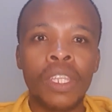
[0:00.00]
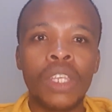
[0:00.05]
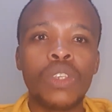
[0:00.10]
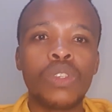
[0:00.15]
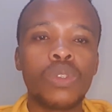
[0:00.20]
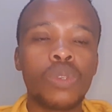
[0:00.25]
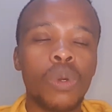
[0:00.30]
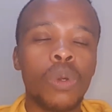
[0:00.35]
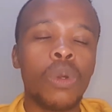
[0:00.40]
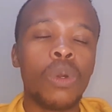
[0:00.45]

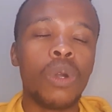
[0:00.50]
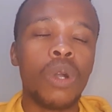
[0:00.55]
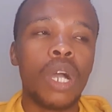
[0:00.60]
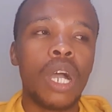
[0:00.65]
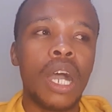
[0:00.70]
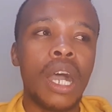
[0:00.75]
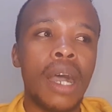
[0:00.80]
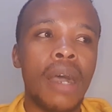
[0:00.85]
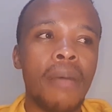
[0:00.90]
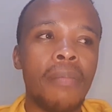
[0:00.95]
So
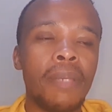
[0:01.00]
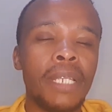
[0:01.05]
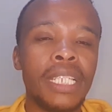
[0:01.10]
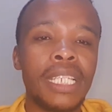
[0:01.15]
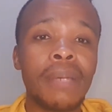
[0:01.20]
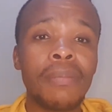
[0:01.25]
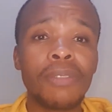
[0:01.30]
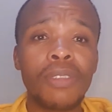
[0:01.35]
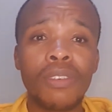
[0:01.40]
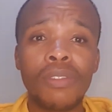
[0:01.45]
in
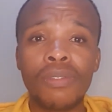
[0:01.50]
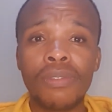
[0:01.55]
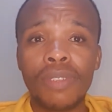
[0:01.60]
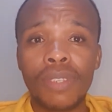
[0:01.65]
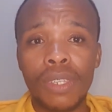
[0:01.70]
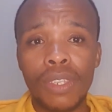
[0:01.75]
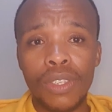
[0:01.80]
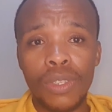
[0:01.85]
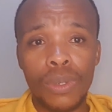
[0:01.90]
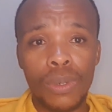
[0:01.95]
terms of
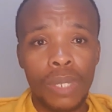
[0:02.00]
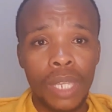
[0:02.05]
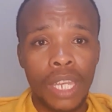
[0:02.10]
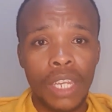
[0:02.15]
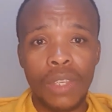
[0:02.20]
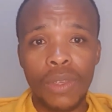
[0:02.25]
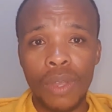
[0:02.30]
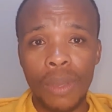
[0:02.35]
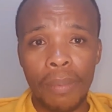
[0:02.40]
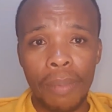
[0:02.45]
you
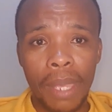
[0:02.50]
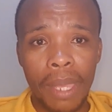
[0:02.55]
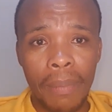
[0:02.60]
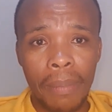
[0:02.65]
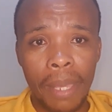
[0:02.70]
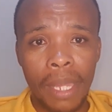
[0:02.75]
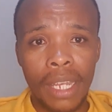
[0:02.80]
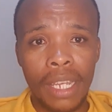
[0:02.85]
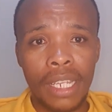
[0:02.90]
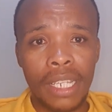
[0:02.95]
getting your
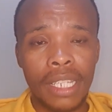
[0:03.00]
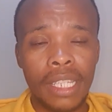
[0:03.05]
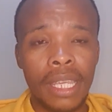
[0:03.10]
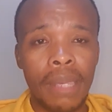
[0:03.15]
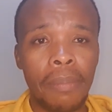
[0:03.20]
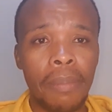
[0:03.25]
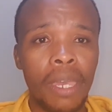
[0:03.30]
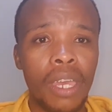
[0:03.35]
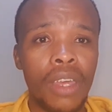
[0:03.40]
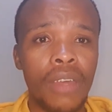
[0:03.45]
payment, they
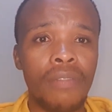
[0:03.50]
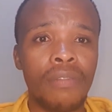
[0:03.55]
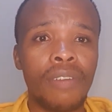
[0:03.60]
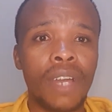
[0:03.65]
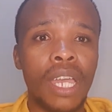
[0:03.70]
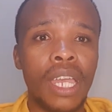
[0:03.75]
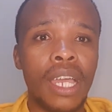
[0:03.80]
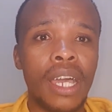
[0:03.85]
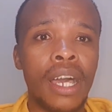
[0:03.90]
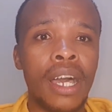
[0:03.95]
pay
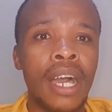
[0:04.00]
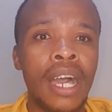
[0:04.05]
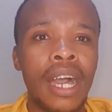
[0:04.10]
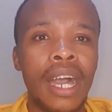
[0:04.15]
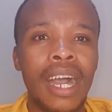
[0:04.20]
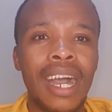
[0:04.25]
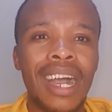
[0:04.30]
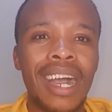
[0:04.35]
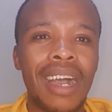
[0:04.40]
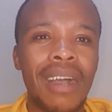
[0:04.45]
via
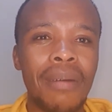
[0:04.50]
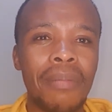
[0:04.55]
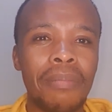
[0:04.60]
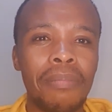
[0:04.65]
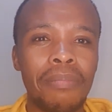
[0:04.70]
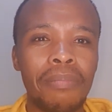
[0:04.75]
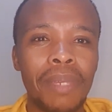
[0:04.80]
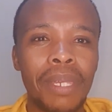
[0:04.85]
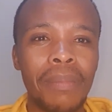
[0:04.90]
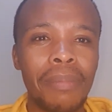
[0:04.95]

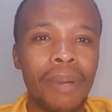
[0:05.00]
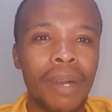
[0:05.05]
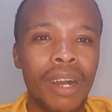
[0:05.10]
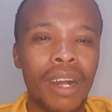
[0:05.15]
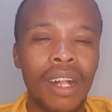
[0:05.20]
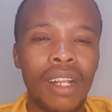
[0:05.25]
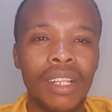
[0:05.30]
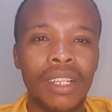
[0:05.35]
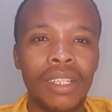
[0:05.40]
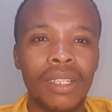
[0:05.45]

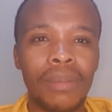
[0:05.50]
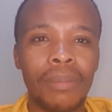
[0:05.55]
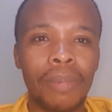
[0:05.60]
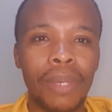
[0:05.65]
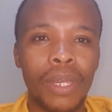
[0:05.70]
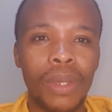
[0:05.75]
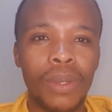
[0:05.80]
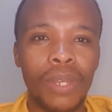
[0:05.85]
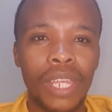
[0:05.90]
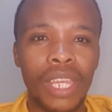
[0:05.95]
PayPal,
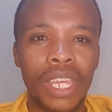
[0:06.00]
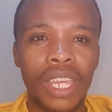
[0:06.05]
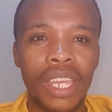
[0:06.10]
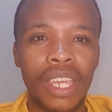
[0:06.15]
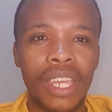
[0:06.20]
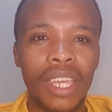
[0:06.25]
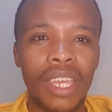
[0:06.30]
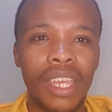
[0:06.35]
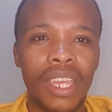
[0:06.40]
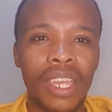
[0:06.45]

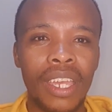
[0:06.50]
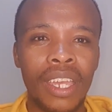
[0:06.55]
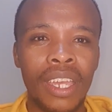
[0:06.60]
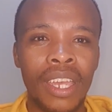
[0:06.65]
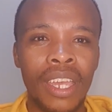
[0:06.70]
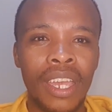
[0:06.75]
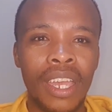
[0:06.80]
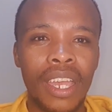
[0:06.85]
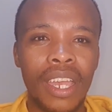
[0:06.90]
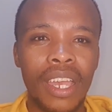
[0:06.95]
Payoneer,
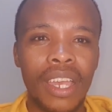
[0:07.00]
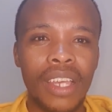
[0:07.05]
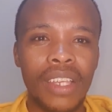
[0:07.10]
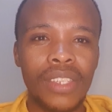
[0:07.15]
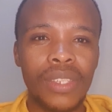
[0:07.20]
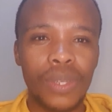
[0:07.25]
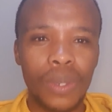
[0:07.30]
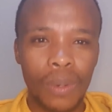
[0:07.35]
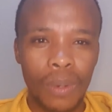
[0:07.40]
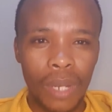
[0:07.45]

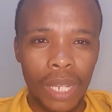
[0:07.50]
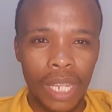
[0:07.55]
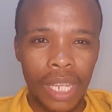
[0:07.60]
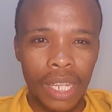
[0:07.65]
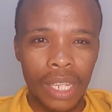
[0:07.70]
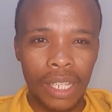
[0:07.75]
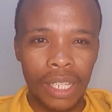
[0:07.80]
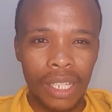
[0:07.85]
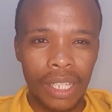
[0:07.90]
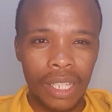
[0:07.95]

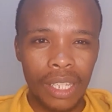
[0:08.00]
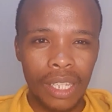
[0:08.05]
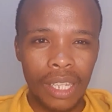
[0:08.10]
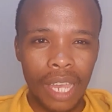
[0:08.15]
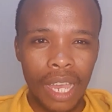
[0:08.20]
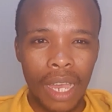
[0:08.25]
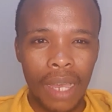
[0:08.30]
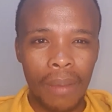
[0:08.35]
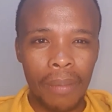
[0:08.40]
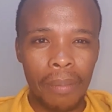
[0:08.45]
Skrill,
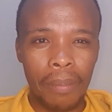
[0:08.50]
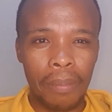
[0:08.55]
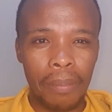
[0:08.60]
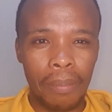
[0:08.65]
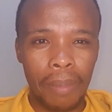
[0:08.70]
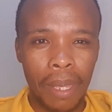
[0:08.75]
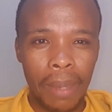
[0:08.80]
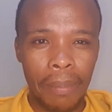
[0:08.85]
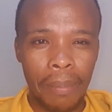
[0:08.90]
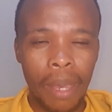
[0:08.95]
yeah,
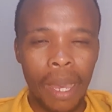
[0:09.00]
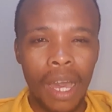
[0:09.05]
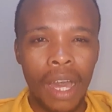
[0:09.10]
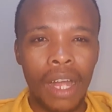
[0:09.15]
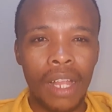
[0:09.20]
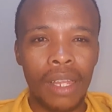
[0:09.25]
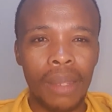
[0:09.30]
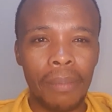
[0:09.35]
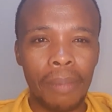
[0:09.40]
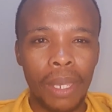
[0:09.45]

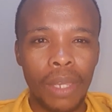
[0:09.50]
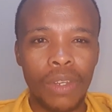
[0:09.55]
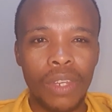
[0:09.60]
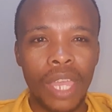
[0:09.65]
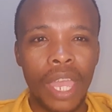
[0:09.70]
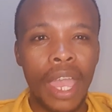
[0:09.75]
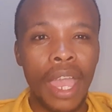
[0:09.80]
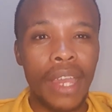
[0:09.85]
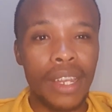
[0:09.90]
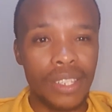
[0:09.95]
PayPal,
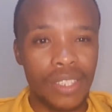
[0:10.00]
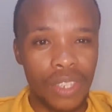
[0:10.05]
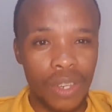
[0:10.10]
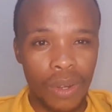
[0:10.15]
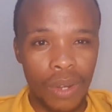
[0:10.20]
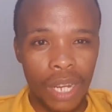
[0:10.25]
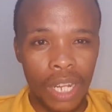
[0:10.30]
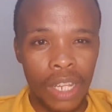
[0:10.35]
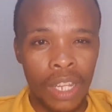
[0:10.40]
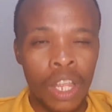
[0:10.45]
Payoneer, and
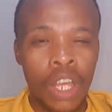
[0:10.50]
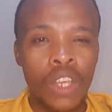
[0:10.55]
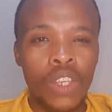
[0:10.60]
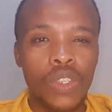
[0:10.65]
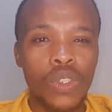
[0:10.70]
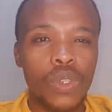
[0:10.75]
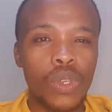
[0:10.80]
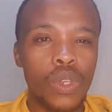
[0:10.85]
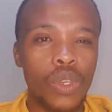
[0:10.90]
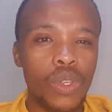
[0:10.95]
Skrill.
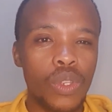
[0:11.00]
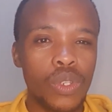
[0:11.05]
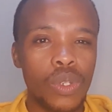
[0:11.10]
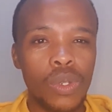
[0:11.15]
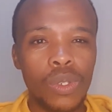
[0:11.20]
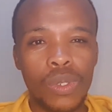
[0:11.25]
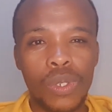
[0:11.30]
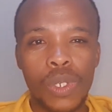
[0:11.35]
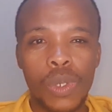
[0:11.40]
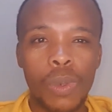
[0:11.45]
So you
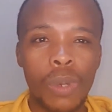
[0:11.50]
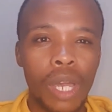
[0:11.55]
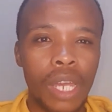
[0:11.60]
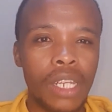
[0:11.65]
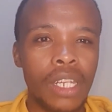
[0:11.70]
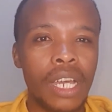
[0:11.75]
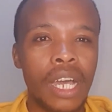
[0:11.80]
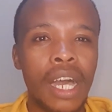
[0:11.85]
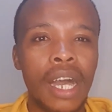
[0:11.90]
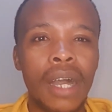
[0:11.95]
choose which
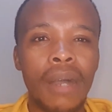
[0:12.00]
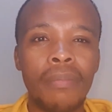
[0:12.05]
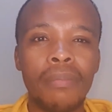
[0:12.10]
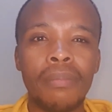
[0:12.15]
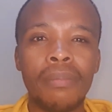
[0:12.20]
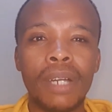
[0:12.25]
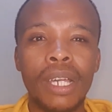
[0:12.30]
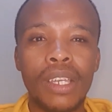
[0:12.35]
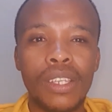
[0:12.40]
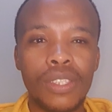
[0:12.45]
one
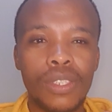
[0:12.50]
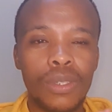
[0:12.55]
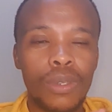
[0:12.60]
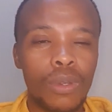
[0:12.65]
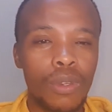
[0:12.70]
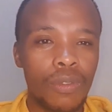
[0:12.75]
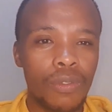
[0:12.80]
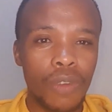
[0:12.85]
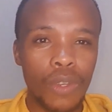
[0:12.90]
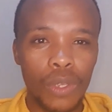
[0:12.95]
it's
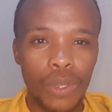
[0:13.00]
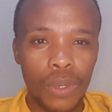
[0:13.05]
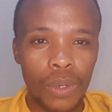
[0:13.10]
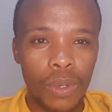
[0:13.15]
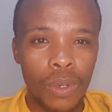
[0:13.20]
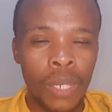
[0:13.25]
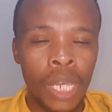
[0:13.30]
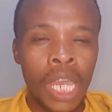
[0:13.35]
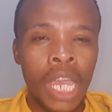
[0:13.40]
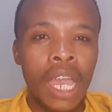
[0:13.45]
good for
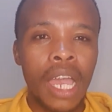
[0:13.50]
you.